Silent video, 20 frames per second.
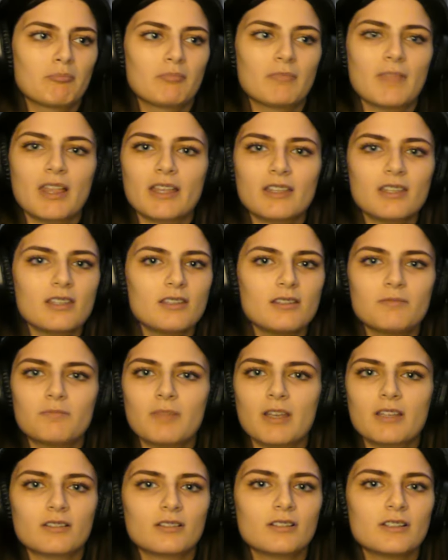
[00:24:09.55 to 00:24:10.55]
Like, he
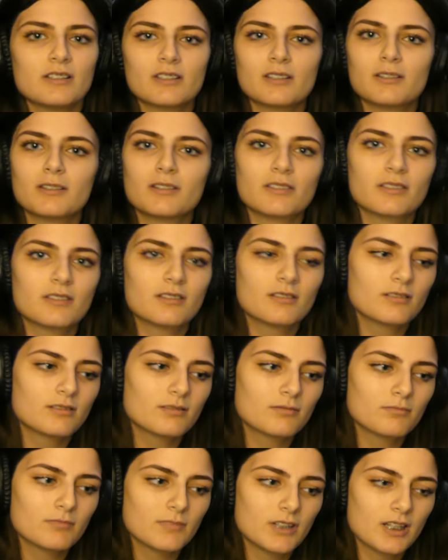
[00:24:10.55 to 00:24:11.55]
basically sent
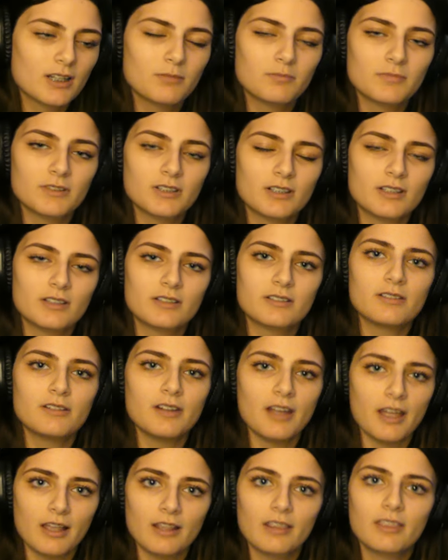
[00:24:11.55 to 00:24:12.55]
him to his
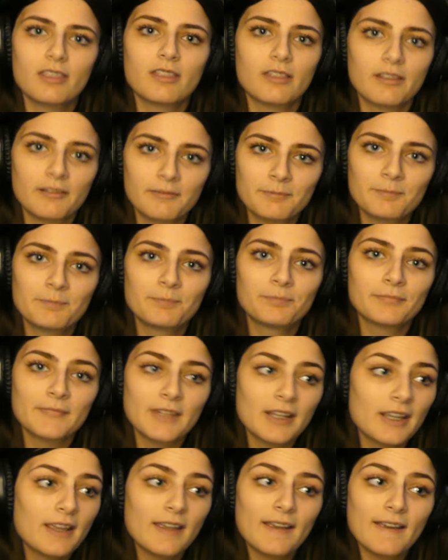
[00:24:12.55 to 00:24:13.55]
death.
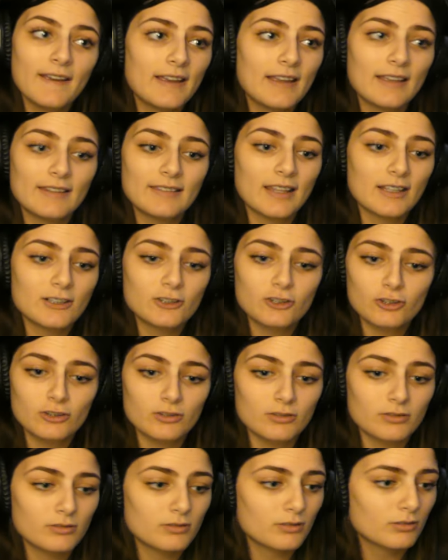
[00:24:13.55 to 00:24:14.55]
And that's
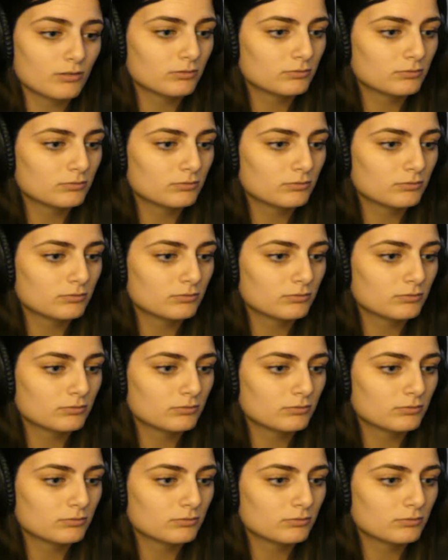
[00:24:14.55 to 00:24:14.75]
just,